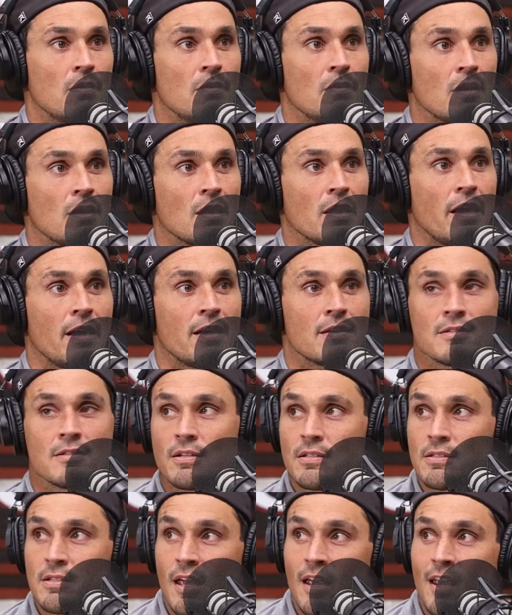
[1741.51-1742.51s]
clans on
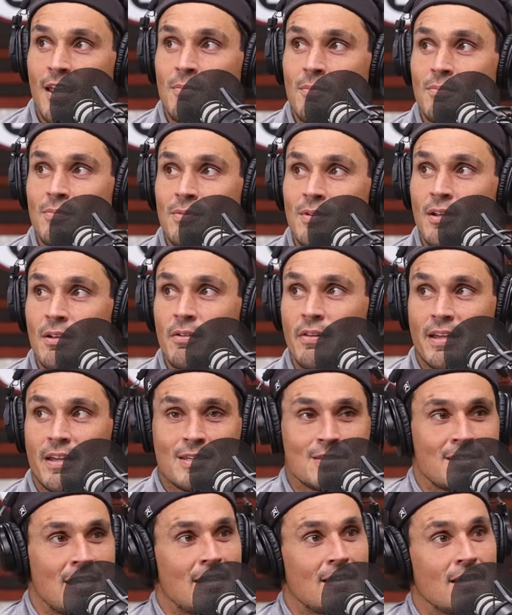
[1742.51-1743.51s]
his game? Mm-hmm. Like
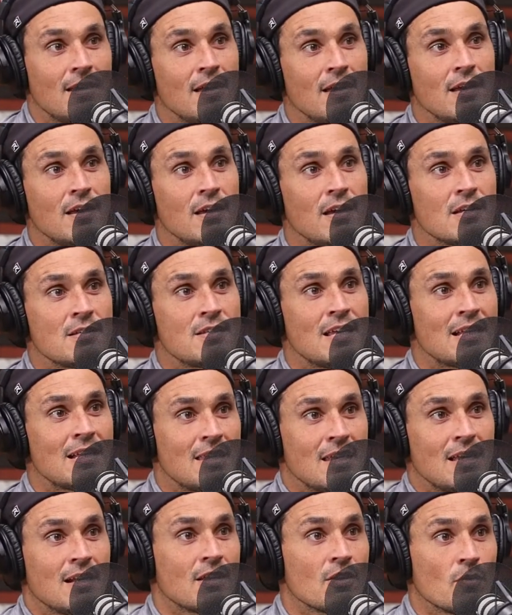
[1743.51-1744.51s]
is that
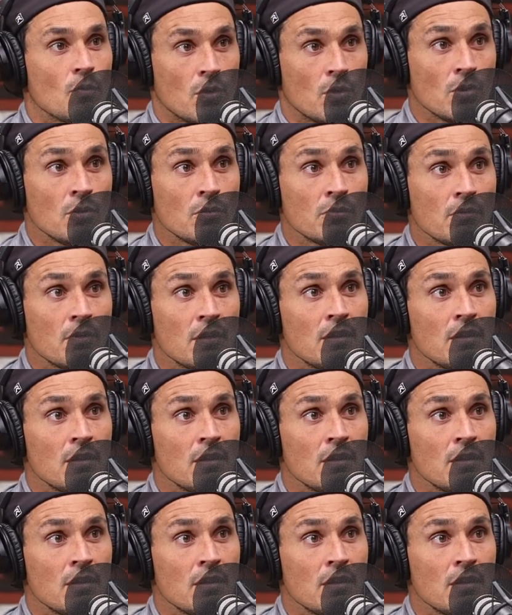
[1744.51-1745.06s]
the end of the world?